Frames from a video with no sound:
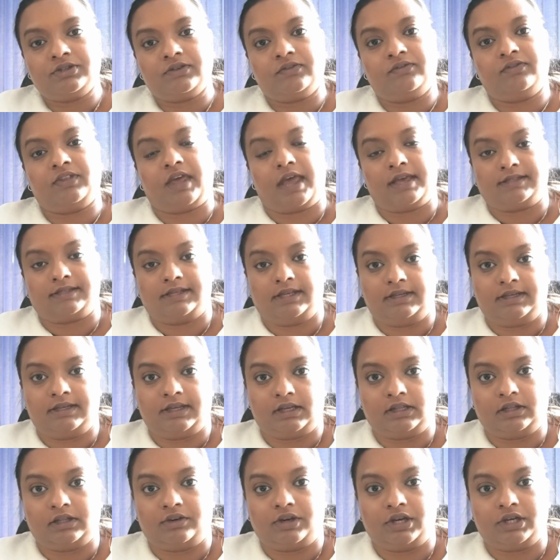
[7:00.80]
of the asset
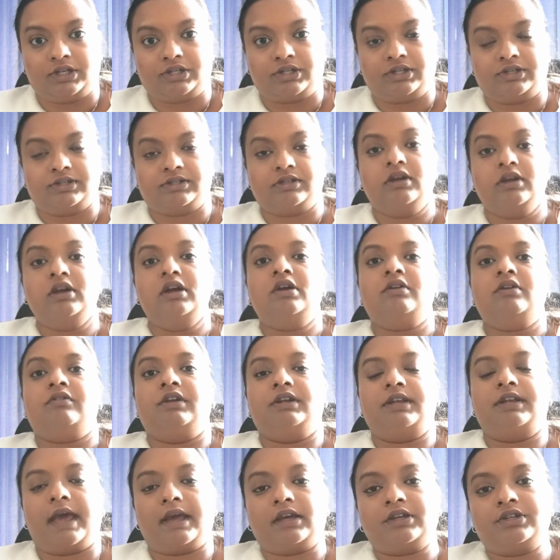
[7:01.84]
declarations,
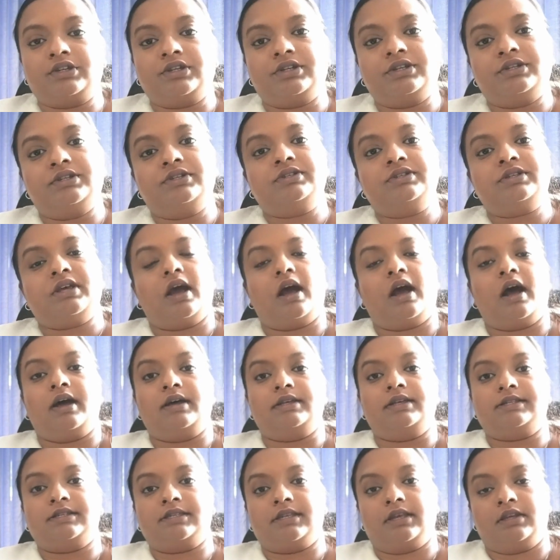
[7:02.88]
redactions
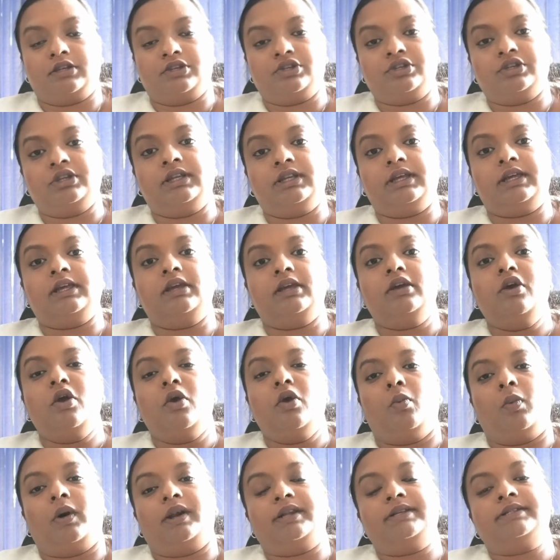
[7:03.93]
are essentially
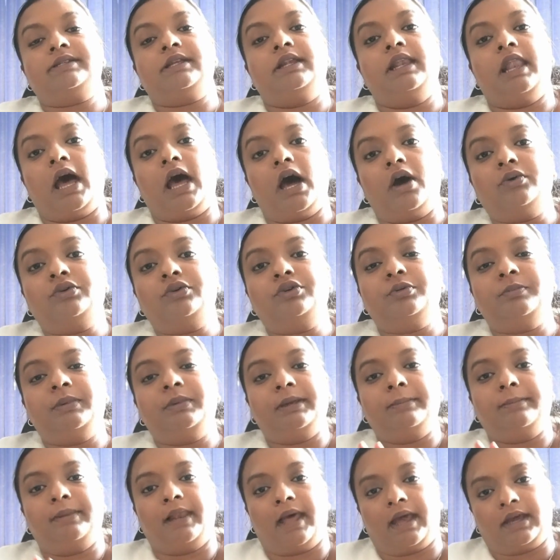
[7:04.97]
what is allowed to
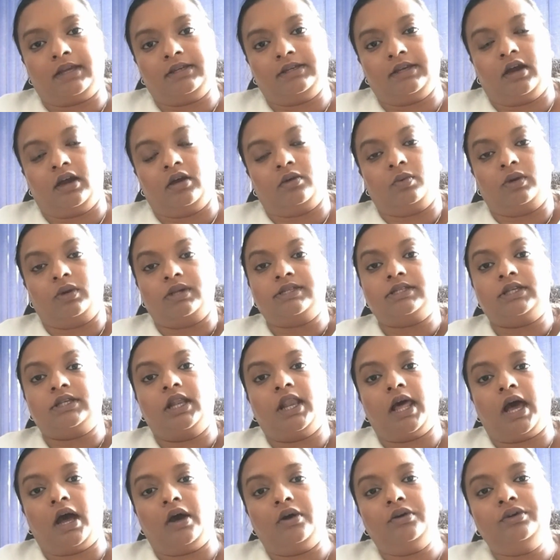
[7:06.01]
be blacked out, what is
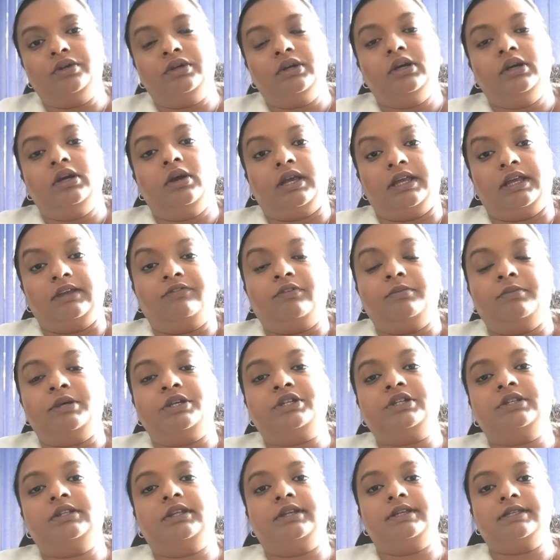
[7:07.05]
allowed,
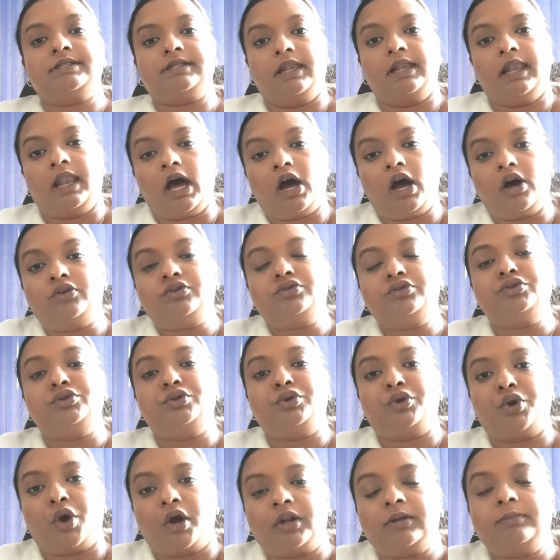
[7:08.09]
information that is allowed to
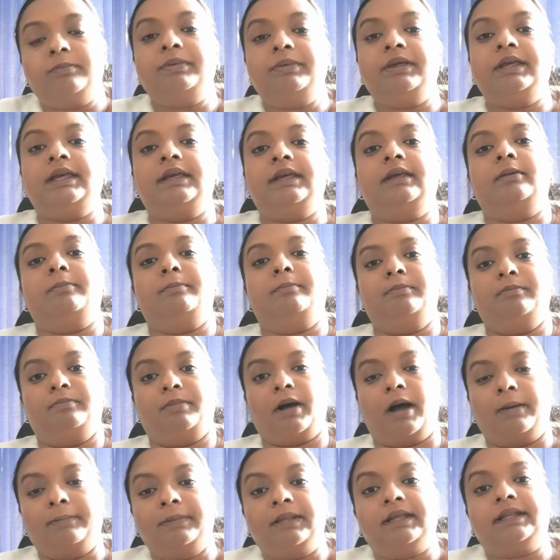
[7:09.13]
not be
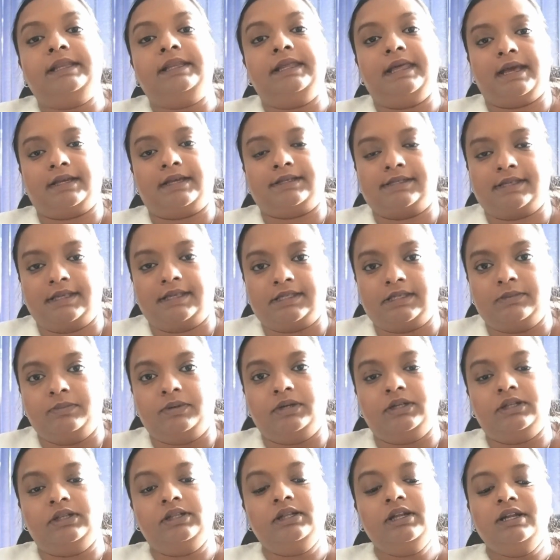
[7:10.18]
publicly
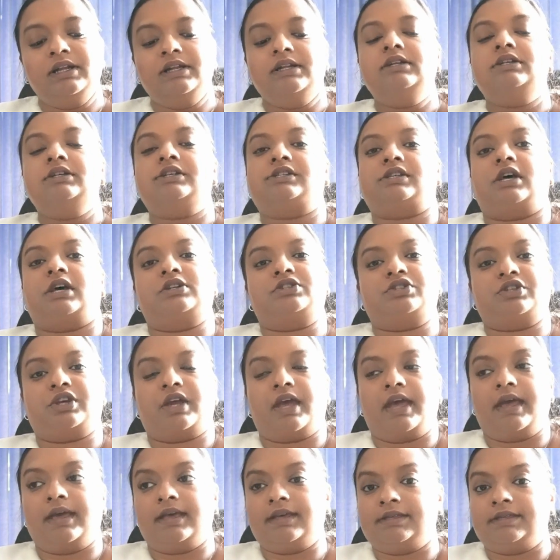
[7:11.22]
accessible, such
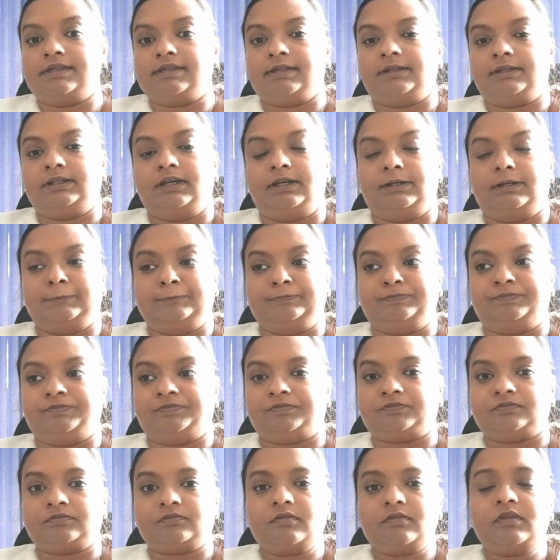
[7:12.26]
as
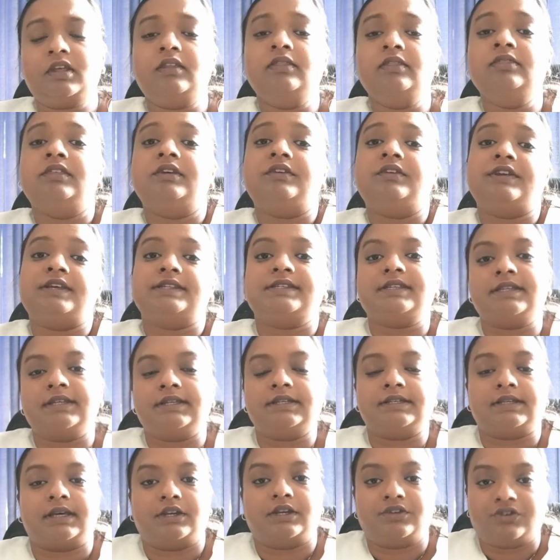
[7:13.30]
the
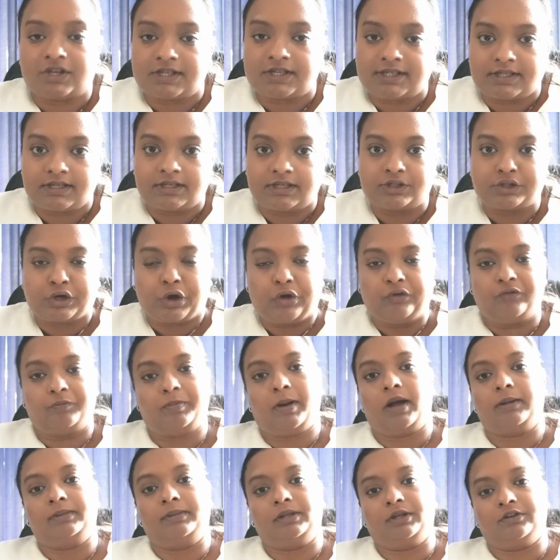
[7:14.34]
resident addresses of
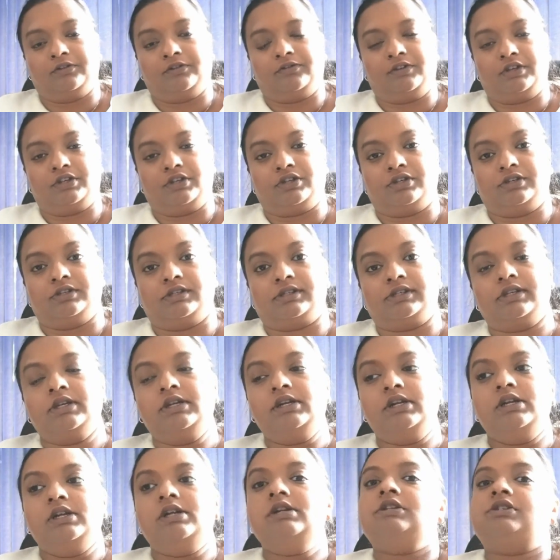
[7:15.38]
public officials,
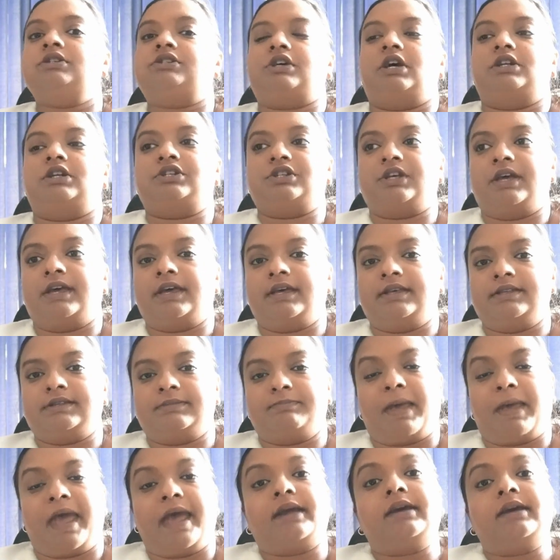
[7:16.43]
such as
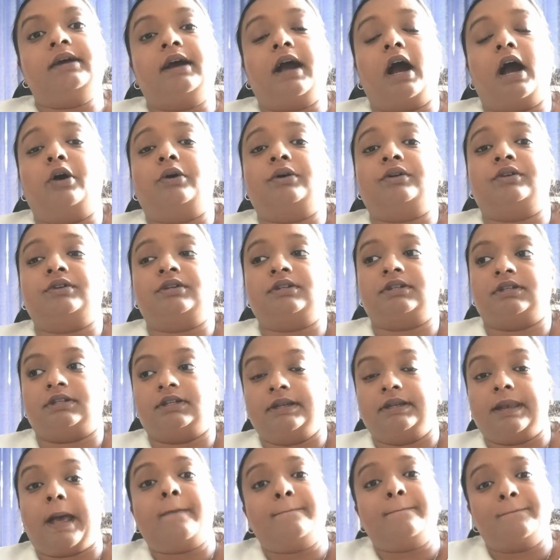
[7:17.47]
bank account
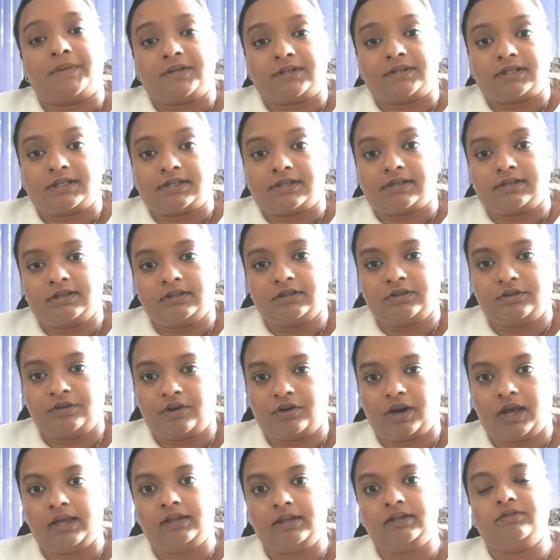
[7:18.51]
numbers,
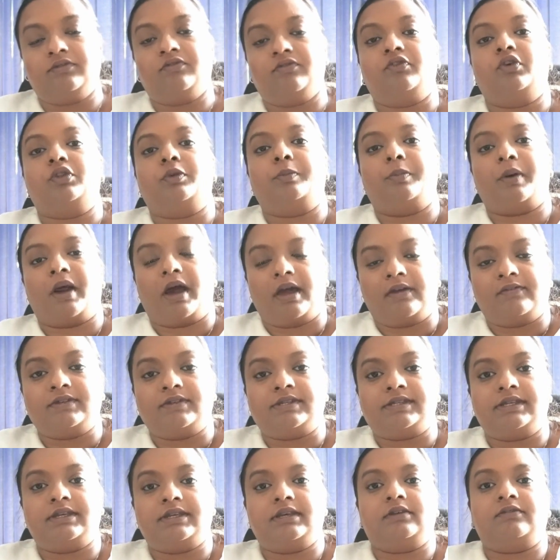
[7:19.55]
right, for the
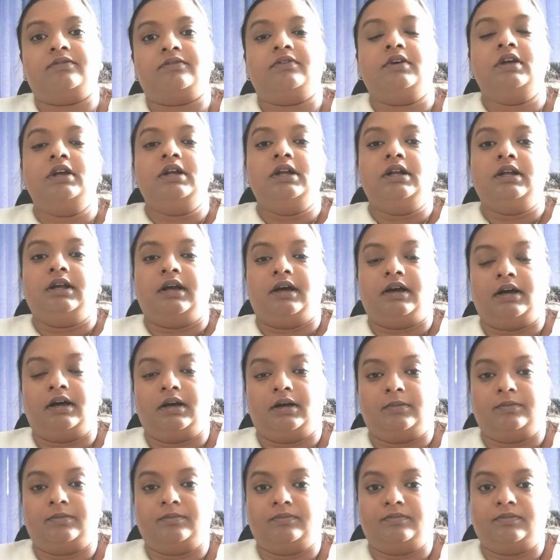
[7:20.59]
privacy of
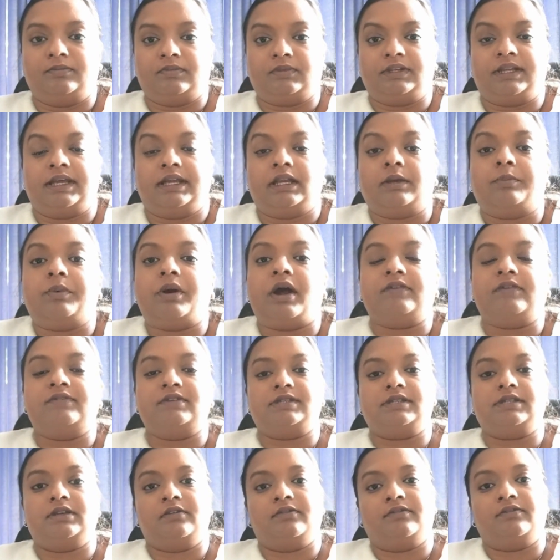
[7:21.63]
data
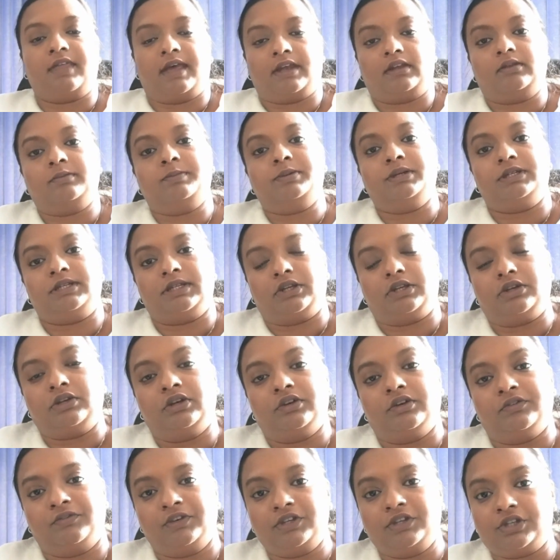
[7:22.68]
privacy of that
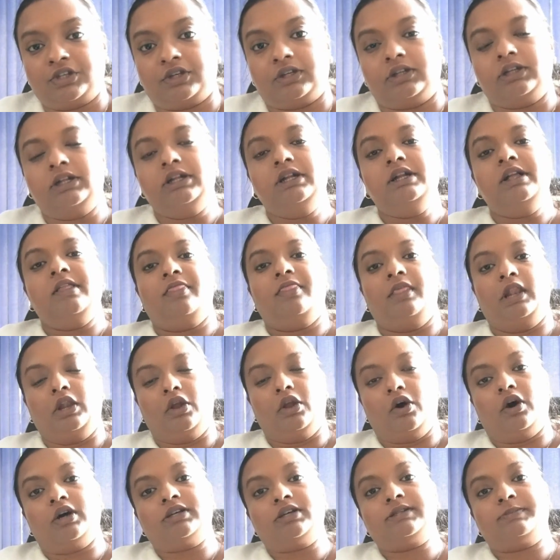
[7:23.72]
particular official. The
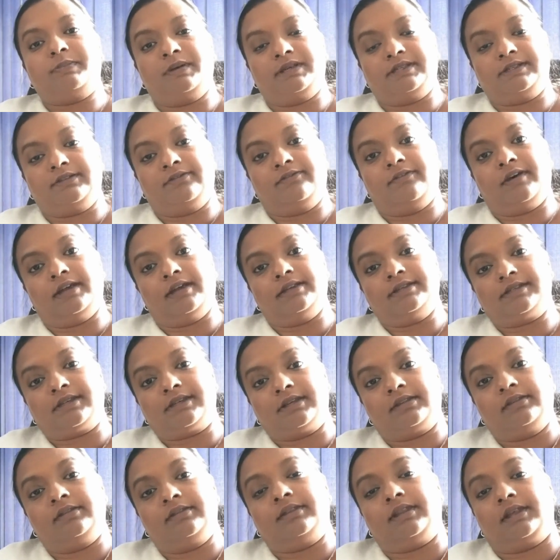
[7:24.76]
law specifies
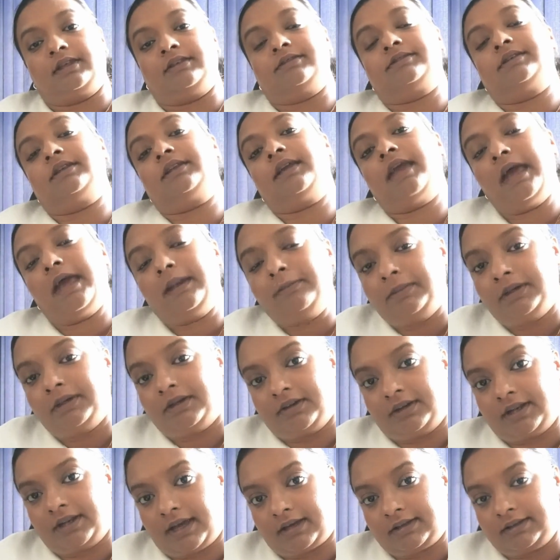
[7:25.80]
certain things that can be
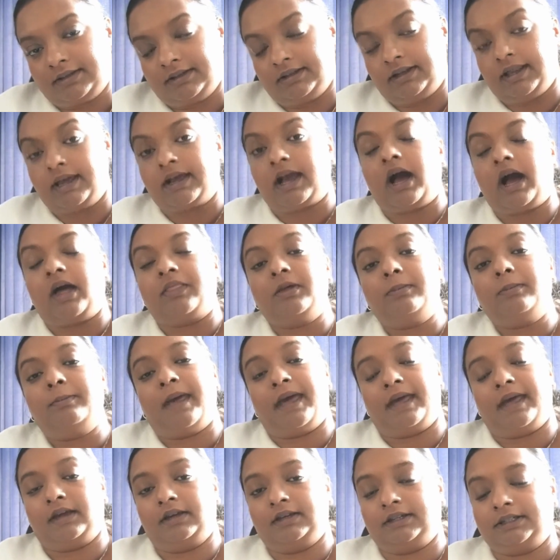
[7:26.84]
redacted, like other
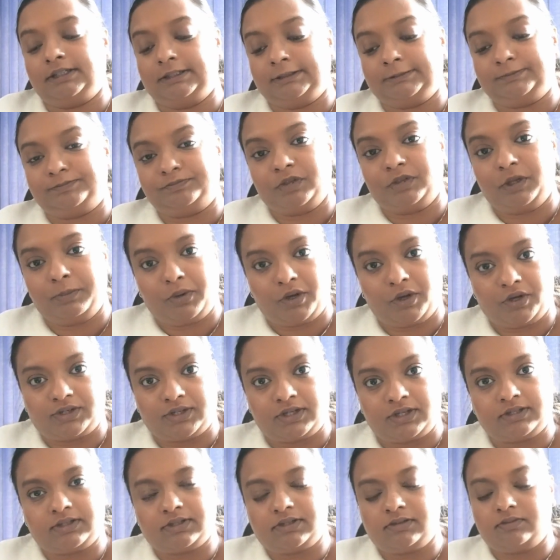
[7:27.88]
bank
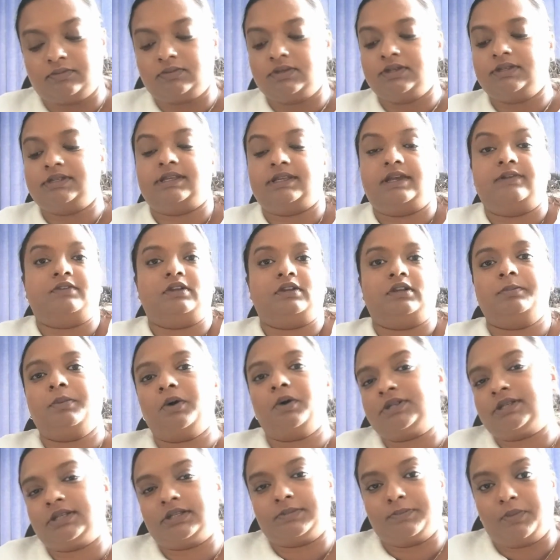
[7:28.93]
deposits, safety
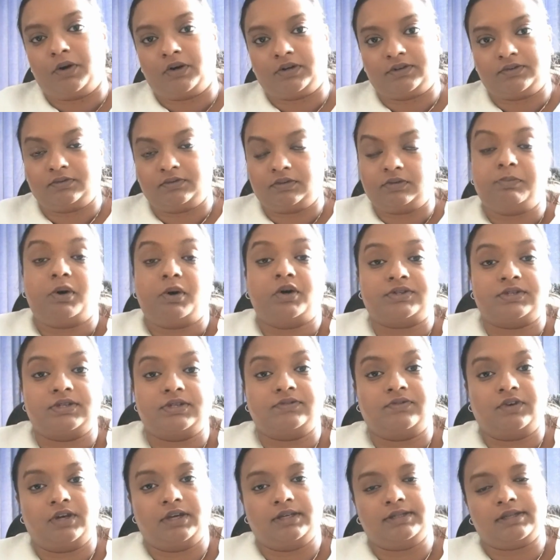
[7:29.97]
deposits
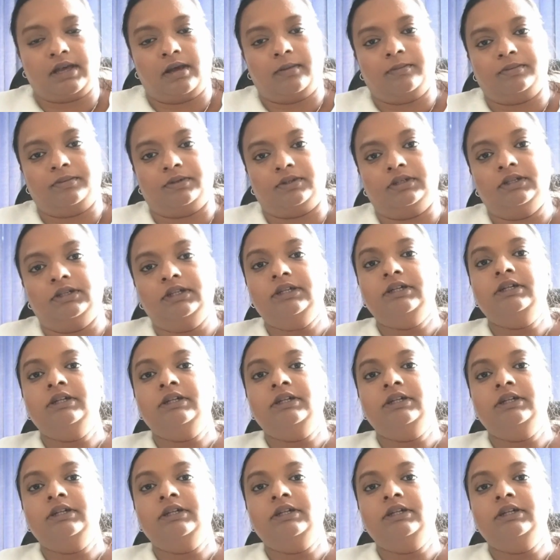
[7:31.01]
boxes, for example.